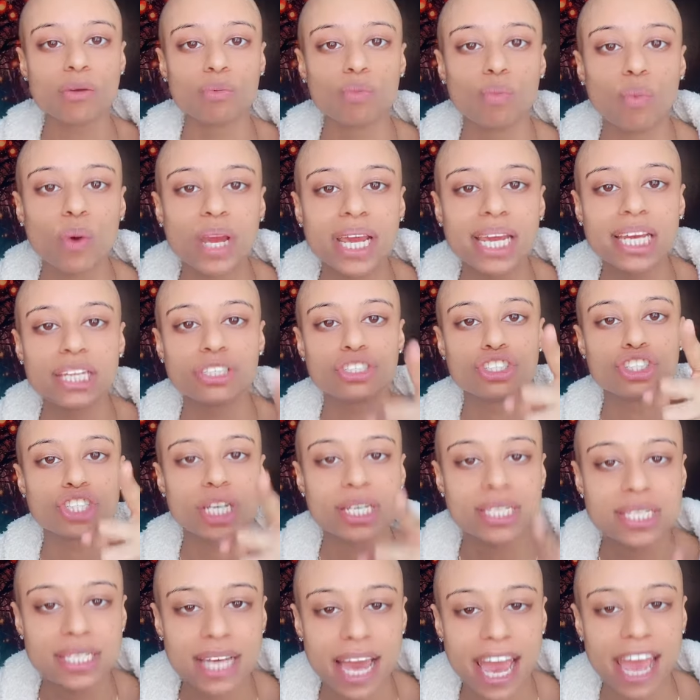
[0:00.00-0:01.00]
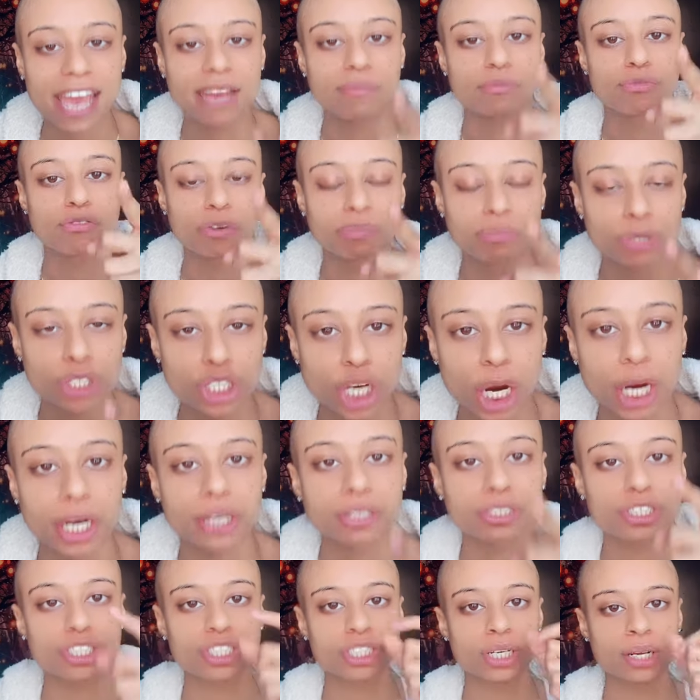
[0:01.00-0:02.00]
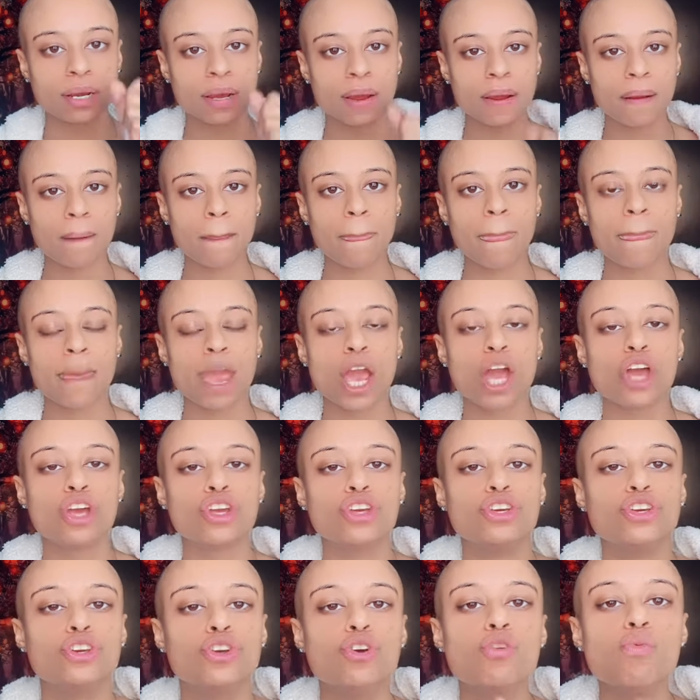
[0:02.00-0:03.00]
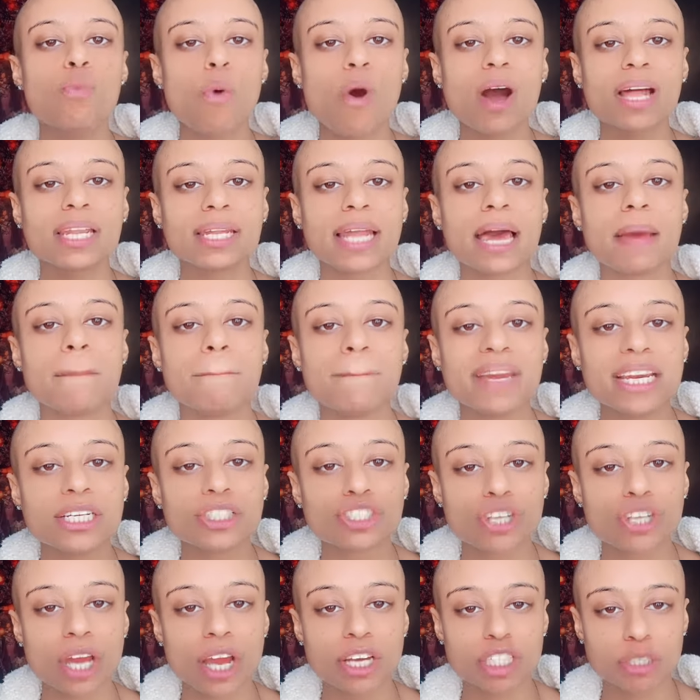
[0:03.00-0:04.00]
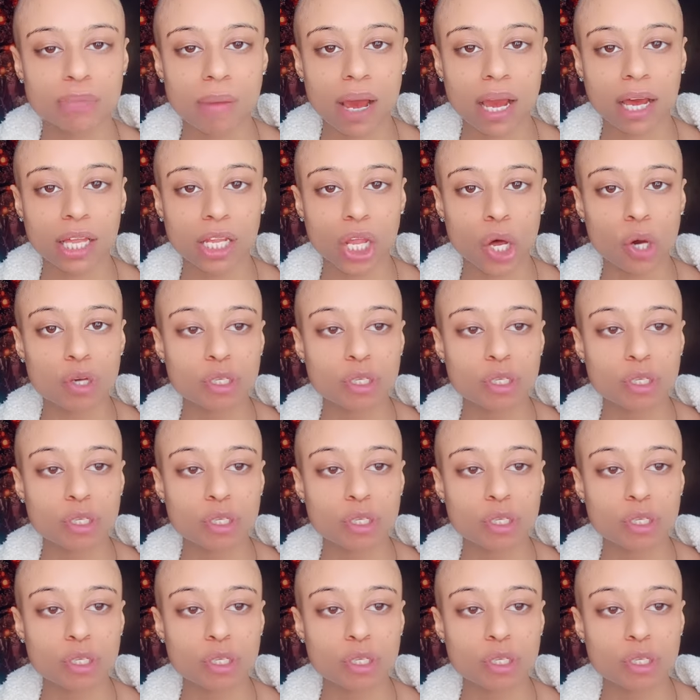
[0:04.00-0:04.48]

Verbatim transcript: that we just came from church. You won't let me change my